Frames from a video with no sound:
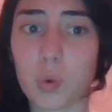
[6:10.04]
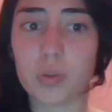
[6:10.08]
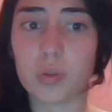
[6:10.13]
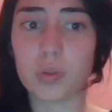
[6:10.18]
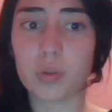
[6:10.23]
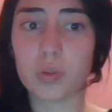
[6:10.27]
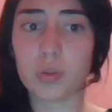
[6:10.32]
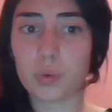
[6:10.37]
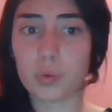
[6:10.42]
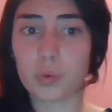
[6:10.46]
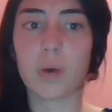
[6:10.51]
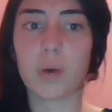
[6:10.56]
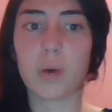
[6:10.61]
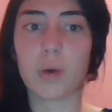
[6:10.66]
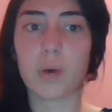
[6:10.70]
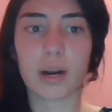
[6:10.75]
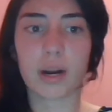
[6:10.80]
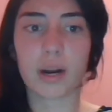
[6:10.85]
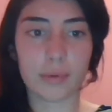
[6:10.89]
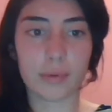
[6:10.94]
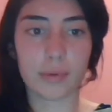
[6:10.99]
do
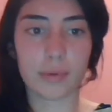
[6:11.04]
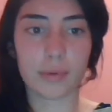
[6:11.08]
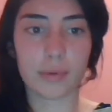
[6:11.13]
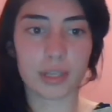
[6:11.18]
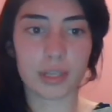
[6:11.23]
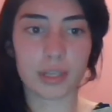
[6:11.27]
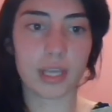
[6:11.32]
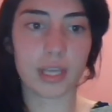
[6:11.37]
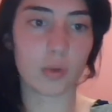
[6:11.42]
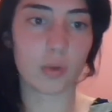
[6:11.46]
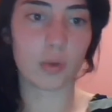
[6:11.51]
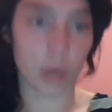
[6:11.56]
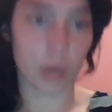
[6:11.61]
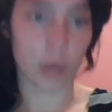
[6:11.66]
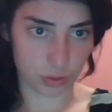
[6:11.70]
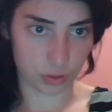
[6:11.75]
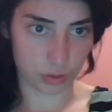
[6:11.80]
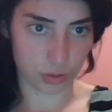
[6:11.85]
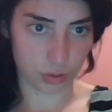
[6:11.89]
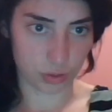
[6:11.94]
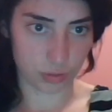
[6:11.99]
whatever they want
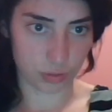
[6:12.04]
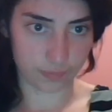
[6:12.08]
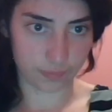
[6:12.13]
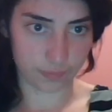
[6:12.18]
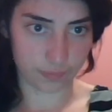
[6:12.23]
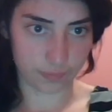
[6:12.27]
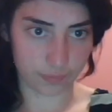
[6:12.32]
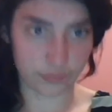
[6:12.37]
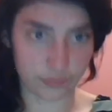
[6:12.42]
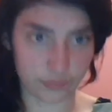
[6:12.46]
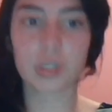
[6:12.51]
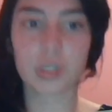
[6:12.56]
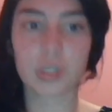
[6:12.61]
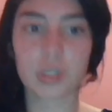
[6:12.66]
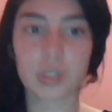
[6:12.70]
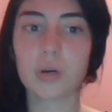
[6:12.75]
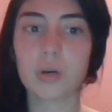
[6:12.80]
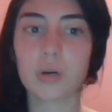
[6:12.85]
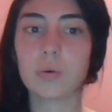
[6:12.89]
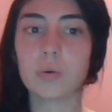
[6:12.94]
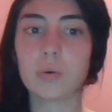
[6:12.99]
to.
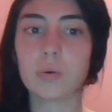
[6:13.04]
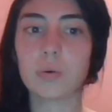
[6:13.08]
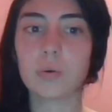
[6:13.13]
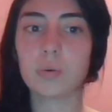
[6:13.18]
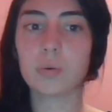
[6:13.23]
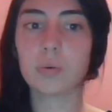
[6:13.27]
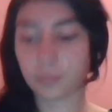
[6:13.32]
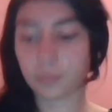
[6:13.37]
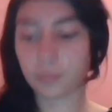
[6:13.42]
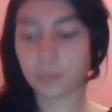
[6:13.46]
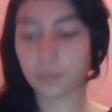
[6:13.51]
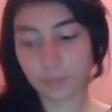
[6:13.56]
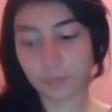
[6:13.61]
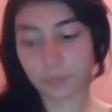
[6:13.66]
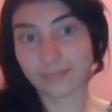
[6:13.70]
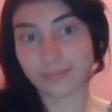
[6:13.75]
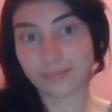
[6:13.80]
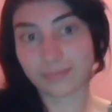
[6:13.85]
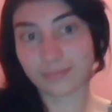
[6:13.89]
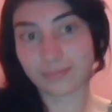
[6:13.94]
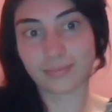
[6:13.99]
So
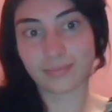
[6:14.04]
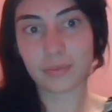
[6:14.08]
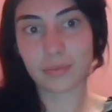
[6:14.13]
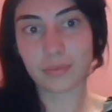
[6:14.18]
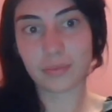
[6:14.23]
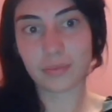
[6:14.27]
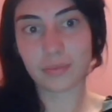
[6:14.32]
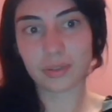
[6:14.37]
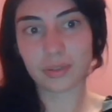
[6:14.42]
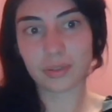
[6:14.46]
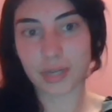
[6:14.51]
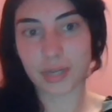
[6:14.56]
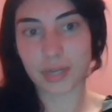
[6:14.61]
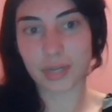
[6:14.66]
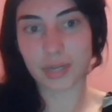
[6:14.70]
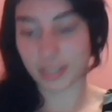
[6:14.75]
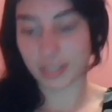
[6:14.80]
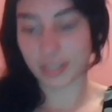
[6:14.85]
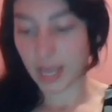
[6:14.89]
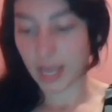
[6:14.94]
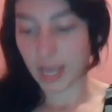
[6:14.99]
that was
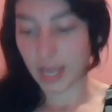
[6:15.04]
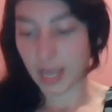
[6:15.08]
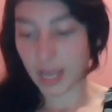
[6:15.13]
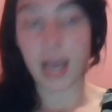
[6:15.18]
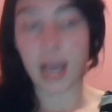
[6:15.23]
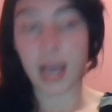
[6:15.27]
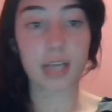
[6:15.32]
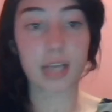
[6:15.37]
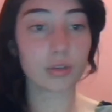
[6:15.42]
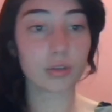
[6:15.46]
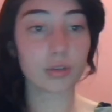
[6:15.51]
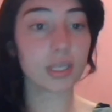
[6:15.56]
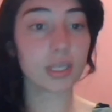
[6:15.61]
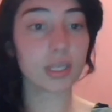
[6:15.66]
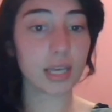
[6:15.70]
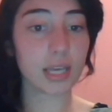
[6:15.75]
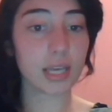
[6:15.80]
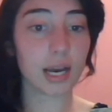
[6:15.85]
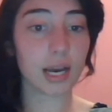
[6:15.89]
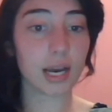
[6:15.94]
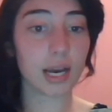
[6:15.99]
crazy.
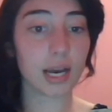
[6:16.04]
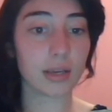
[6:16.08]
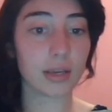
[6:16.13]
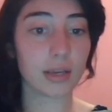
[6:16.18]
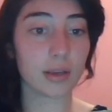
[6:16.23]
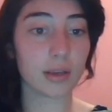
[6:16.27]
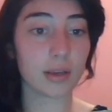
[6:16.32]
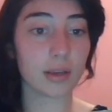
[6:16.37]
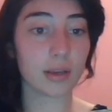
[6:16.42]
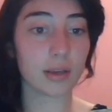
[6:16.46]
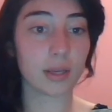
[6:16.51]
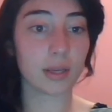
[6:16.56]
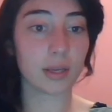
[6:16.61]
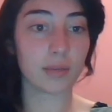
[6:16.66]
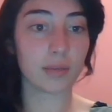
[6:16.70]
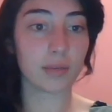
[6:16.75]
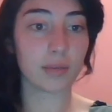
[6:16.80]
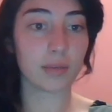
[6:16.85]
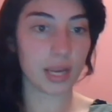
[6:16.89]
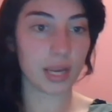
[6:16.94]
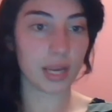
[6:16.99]
Actually, I
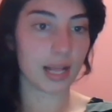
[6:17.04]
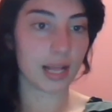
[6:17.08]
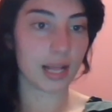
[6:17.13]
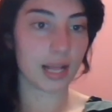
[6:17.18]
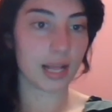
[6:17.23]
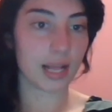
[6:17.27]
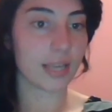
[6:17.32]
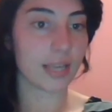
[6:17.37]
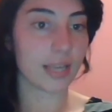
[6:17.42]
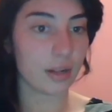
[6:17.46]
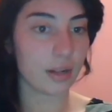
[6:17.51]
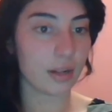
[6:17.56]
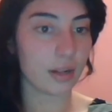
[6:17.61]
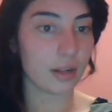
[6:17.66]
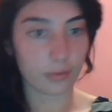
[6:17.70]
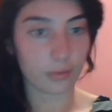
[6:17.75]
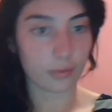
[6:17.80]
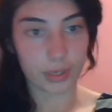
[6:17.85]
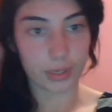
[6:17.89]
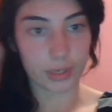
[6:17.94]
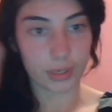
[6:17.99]
made a
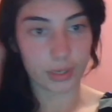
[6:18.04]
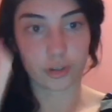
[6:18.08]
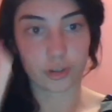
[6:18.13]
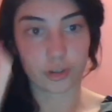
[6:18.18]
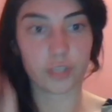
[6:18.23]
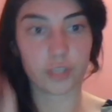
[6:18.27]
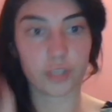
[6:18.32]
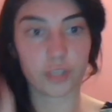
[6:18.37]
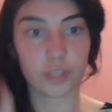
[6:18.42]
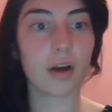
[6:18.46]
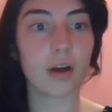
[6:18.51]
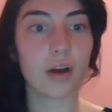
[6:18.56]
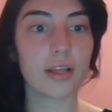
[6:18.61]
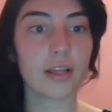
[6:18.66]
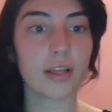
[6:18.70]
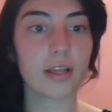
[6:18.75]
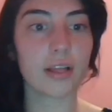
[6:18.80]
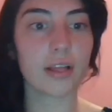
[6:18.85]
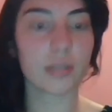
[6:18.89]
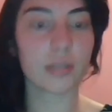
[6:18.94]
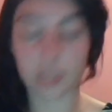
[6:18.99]
little research about
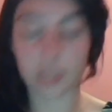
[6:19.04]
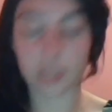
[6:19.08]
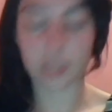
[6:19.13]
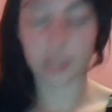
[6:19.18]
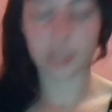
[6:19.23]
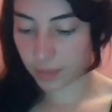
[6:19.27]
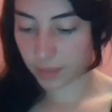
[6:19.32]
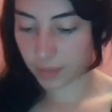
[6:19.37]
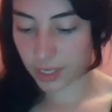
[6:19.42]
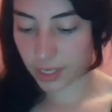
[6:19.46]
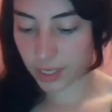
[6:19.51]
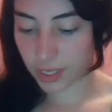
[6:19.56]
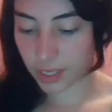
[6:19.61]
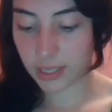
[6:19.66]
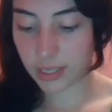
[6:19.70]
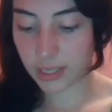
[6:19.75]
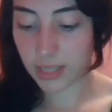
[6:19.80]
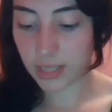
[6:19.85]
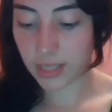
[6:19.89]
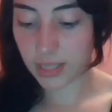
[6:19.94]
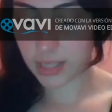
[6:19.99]
it, the topic,
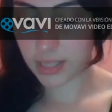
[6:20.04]
and